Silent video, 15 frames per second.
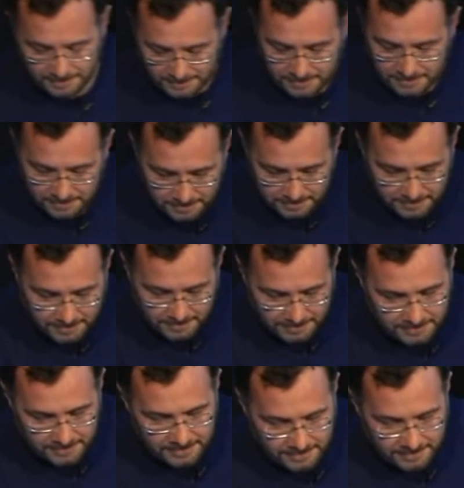It seems to me there
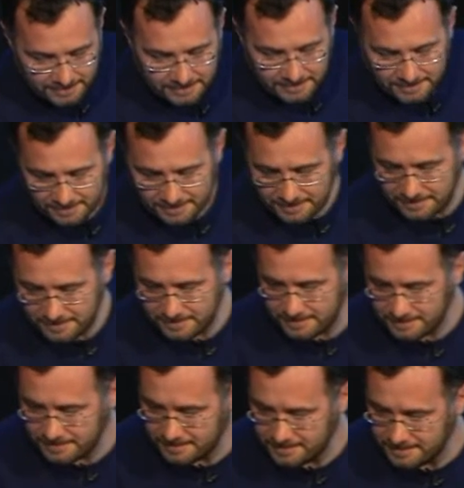are two, essentially
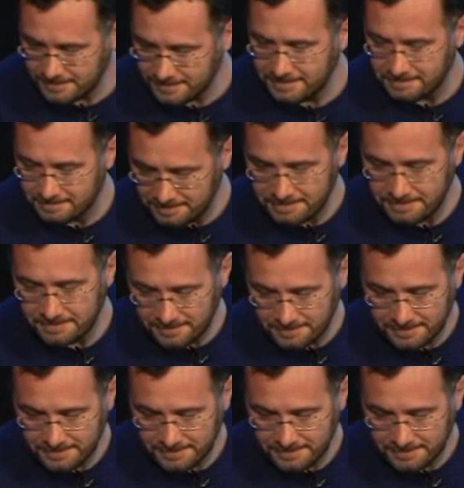two different criteria.